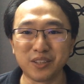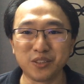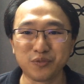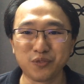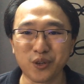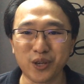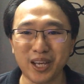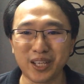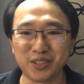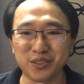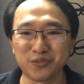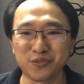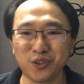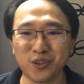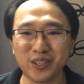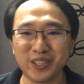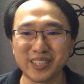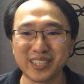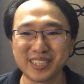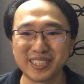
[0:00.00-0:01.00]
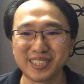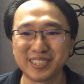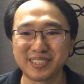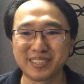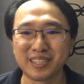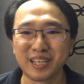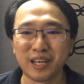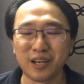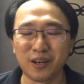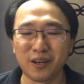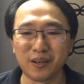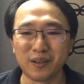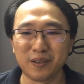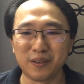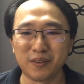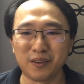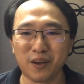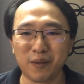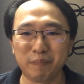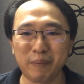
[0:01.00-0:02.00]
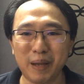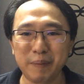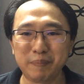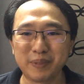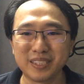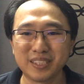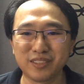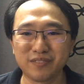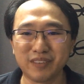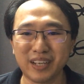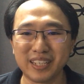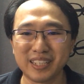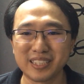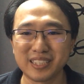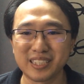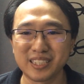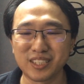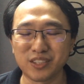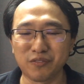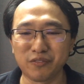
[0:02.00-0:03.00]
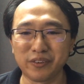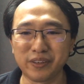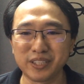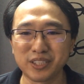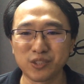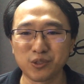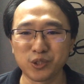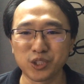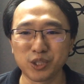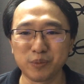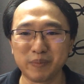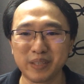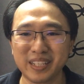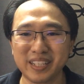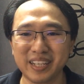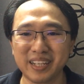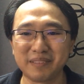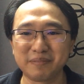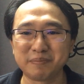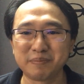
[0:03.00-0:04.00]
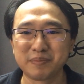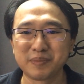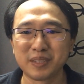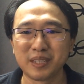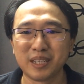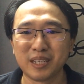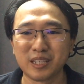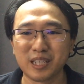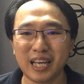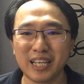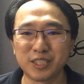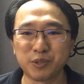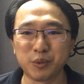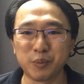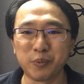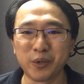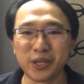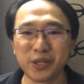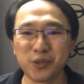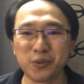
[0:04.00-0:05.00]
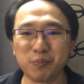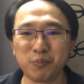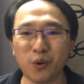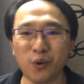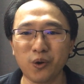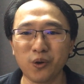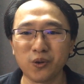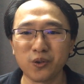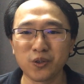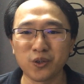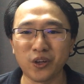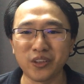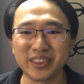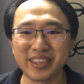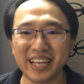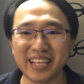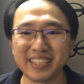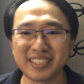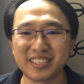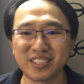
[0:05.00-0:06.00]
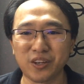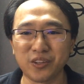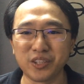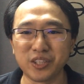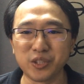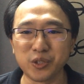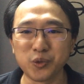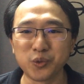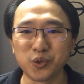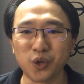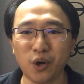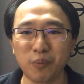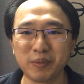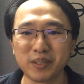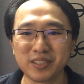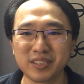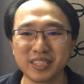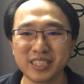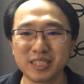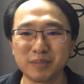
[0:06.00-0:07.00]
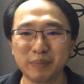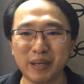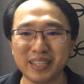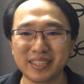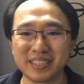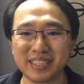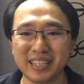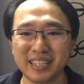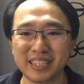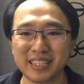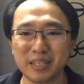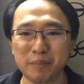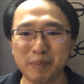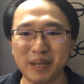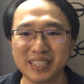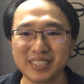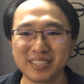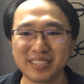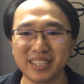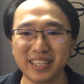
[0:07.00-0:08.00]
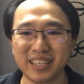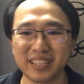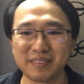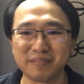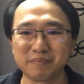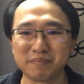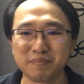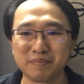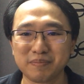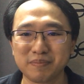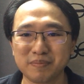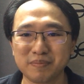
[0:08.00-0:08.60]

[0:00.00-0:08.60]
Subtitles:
And don't forget to follow us on My Personal Finances on various social media, as we bring you more content on the new normal this month and in the months ahead.